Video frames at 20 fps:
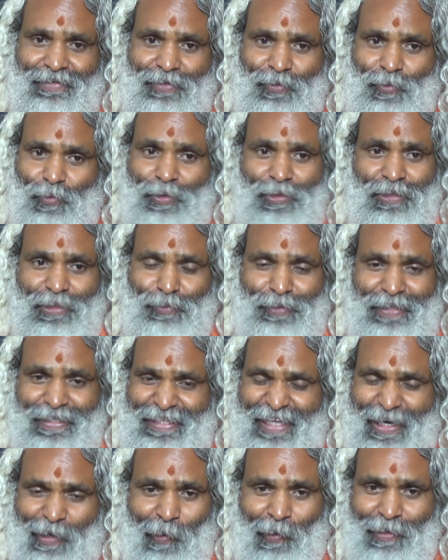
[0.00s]
Don't you think
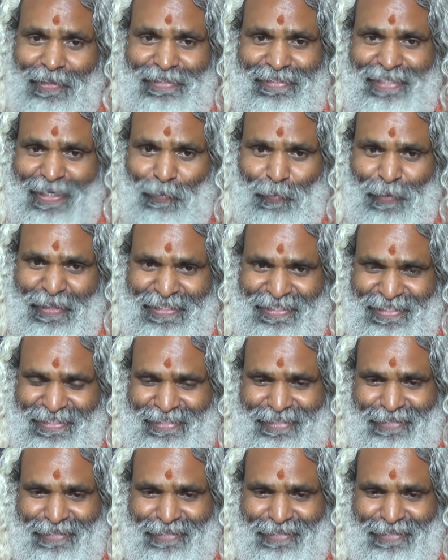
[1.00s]
that all these are waste?